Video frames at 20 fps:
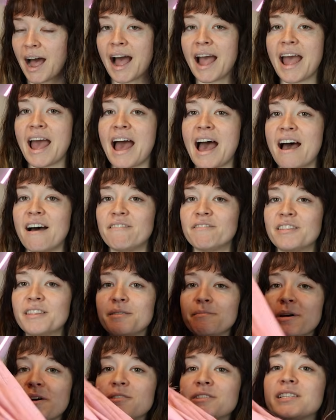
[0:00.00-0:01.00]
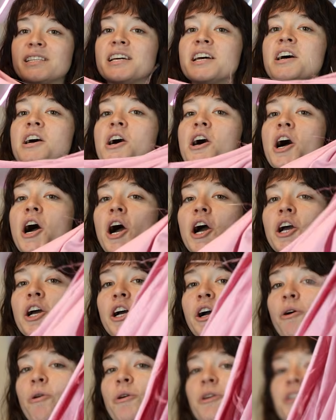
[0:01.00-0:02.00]
I have the most
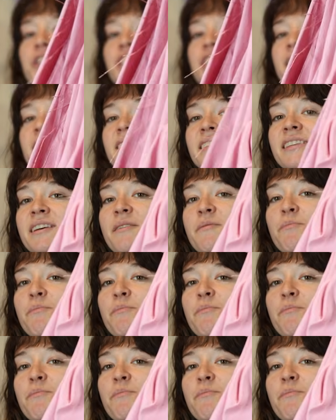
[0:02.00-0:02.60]
gorgeous